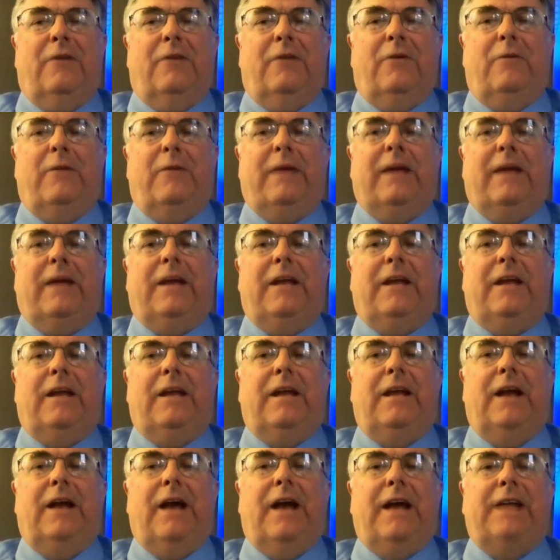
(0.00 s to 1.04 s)
Well, Meaghan,
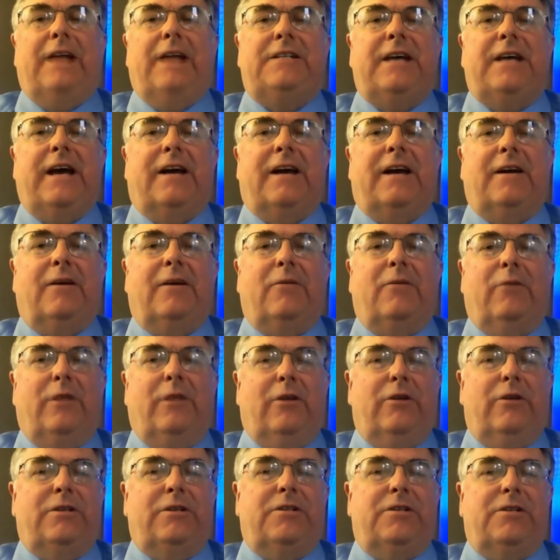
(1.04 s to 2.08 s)
in high tech,
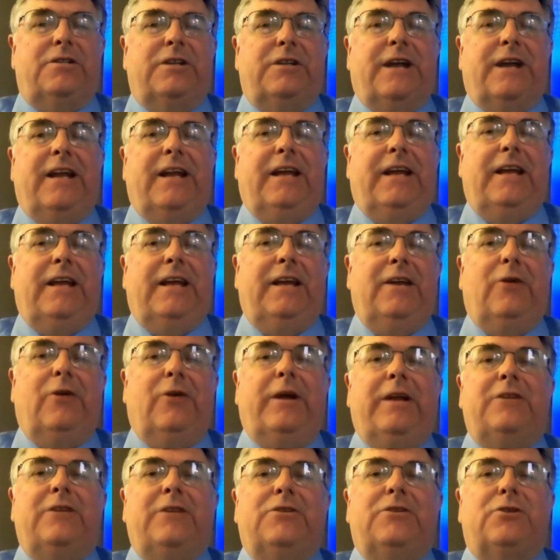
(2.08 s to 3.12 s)
whether it's designing
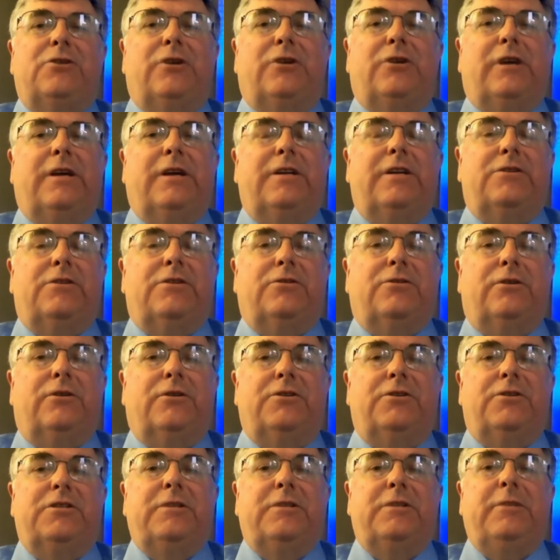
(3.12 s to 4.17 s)
integrated circuits or
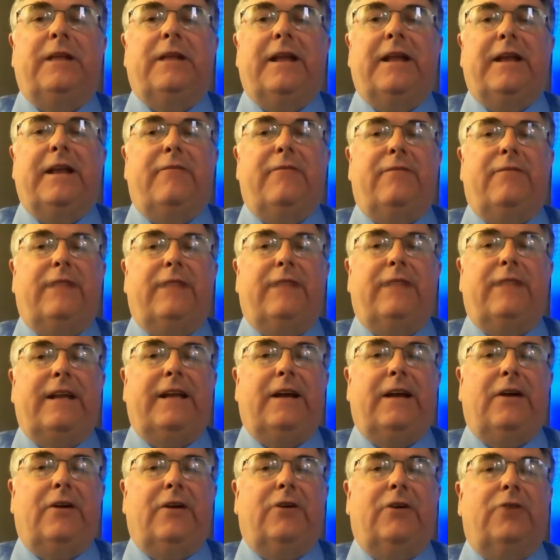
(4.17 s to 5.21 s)
simulating flight
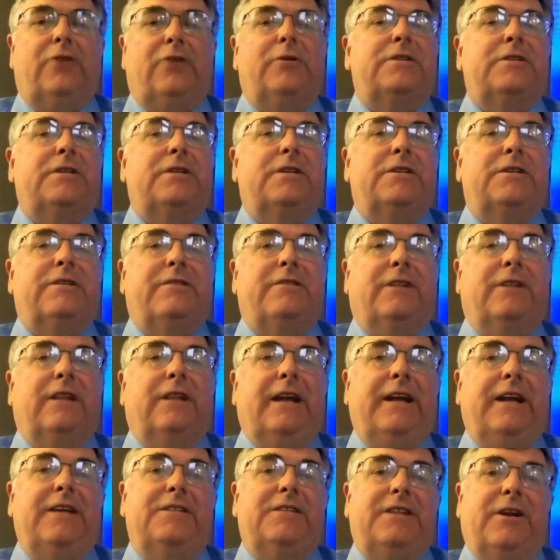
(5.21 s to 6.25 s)
characteristics of the
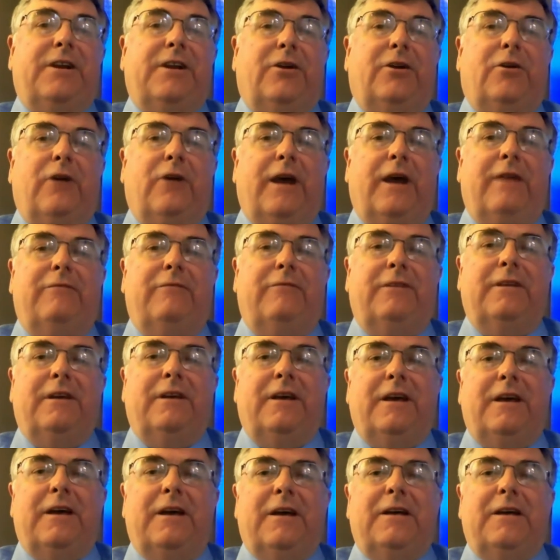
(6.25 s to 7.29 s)
latest aircraft,
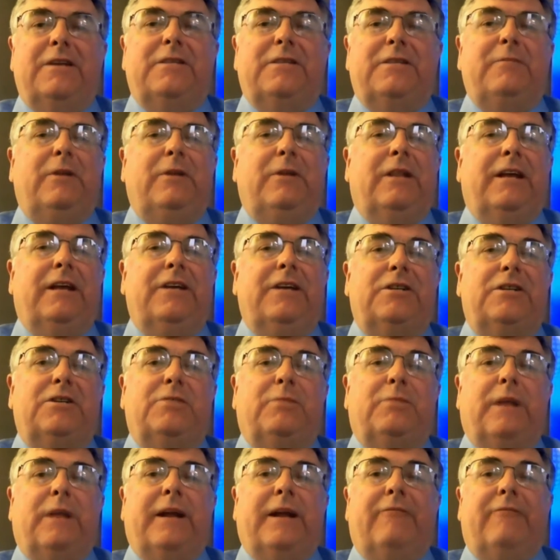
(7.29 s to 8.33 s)

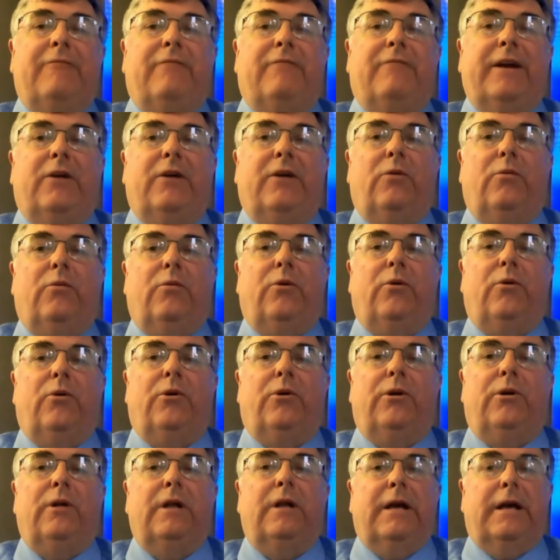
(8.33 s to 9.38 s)
simulations played a vital
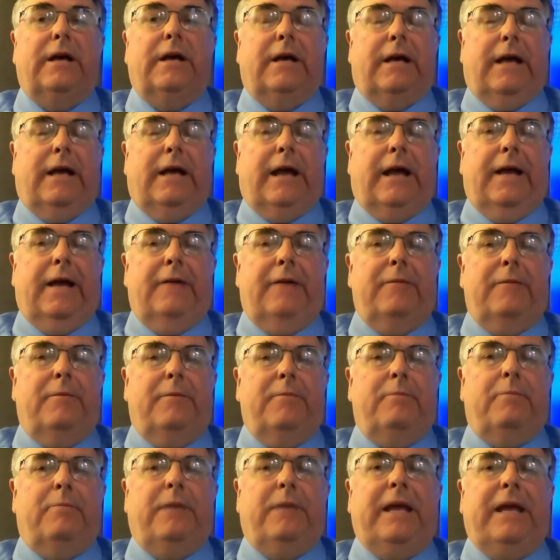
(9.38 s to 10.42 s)
role. And
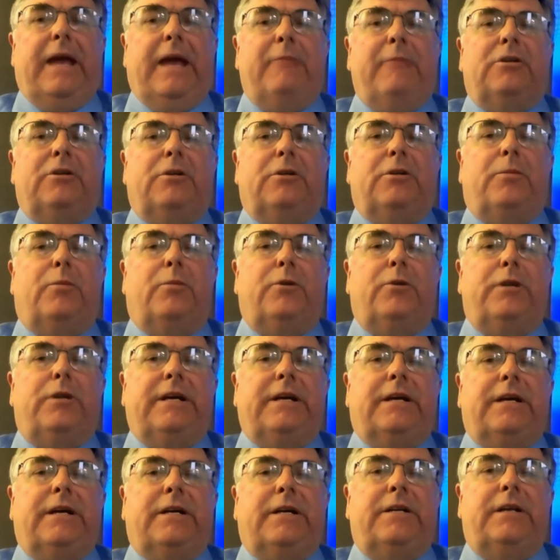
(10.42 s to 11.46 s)
being able to
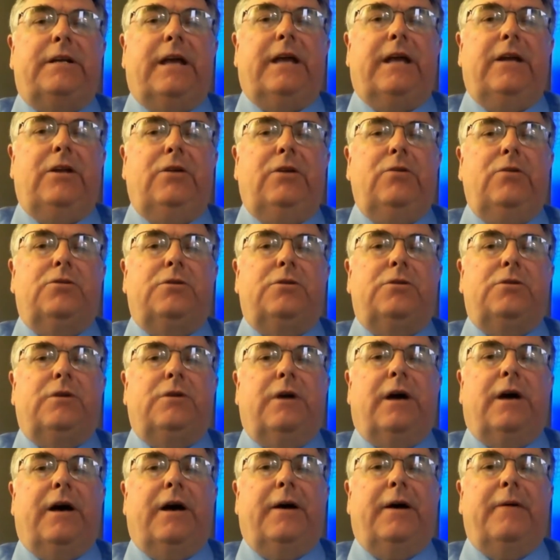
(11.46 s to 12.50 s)
predict and use
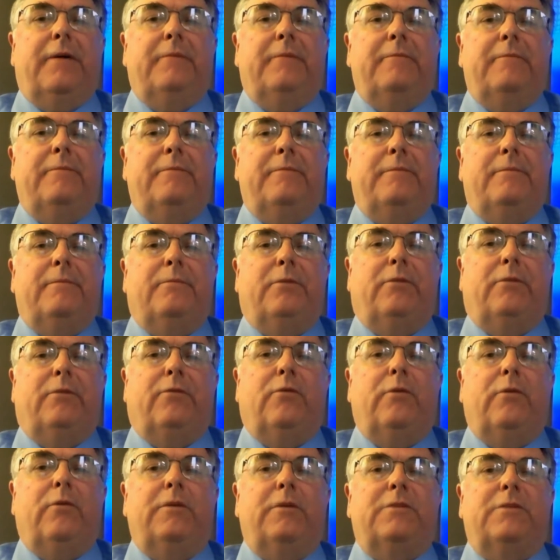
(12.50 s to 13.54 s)
um,
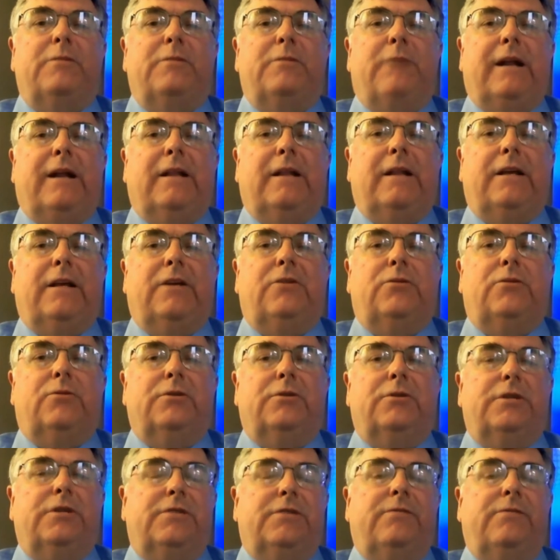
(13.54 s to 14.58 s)
performance modeling
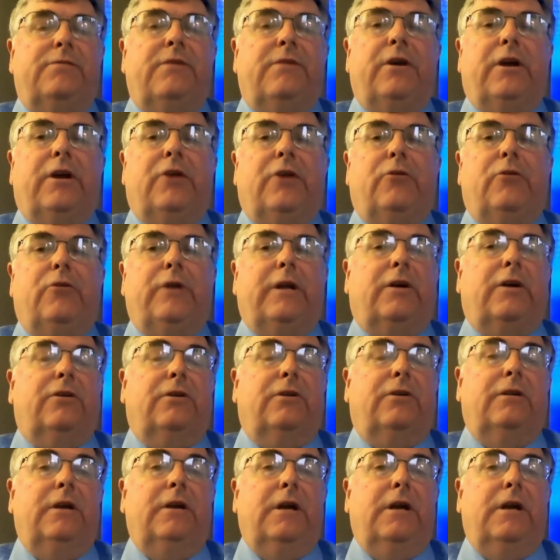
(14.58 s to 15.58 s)
tools is very critical.